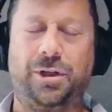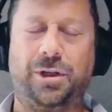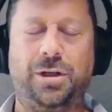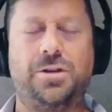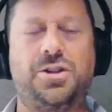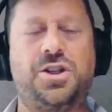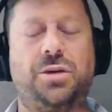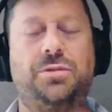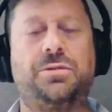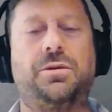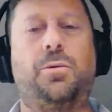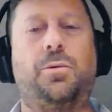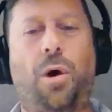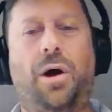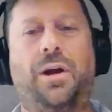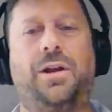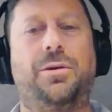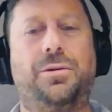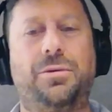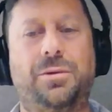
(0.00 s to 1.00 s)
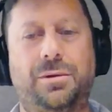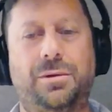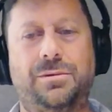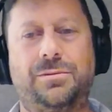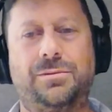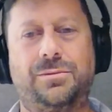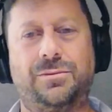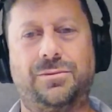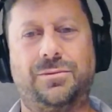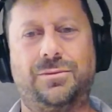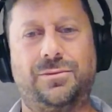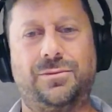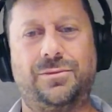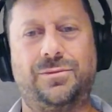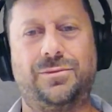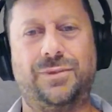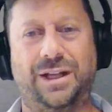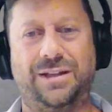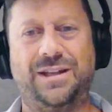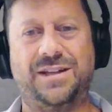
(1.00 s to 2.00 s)
when your children want you
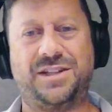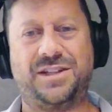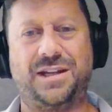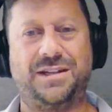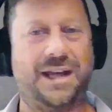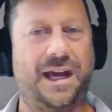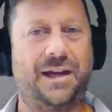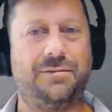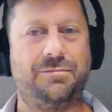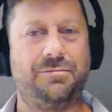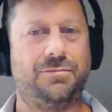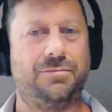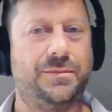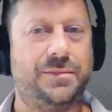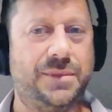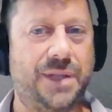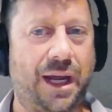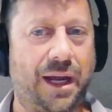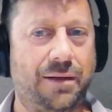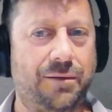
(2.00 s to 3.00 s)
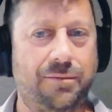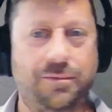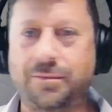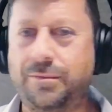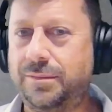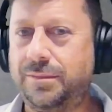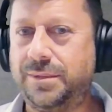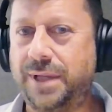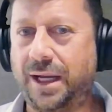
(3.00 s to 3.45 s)
and they say, Dad, Dad,